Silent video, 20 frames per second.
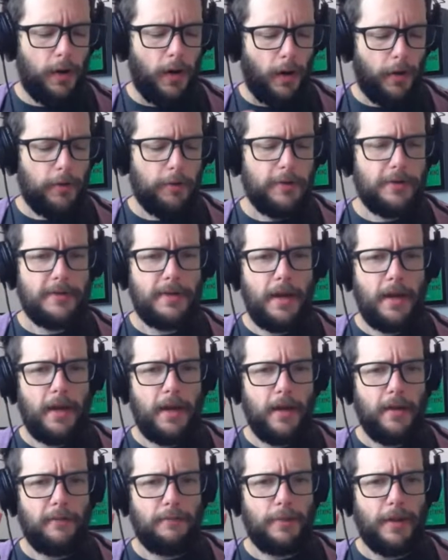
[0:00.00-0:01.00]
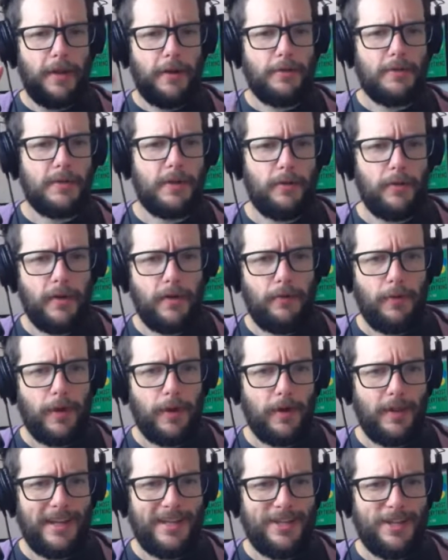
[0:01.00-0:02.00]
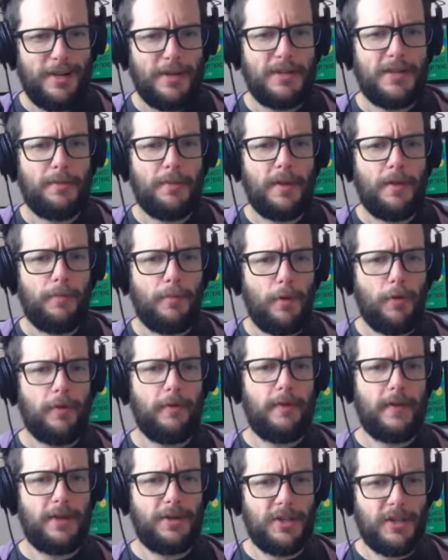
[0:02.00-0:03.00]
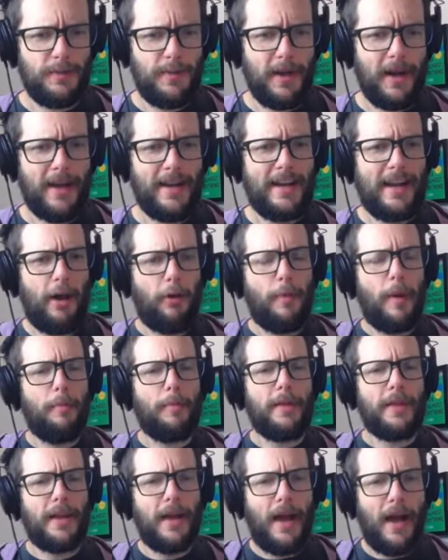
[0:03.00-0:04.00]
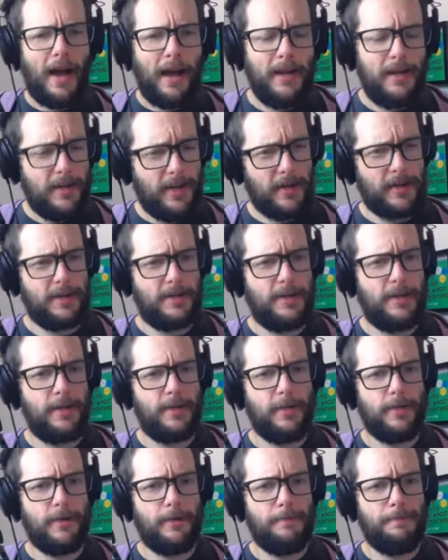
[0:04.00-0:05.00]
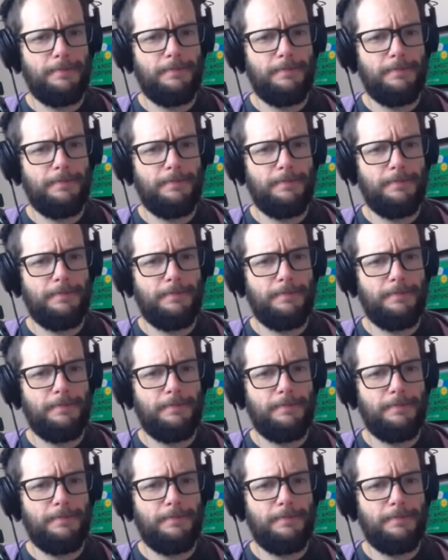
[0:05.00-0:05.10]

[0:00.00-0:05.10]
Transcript: understanding of Plato's theory of recollection and some of the motivations behind it. Now, remember, the context here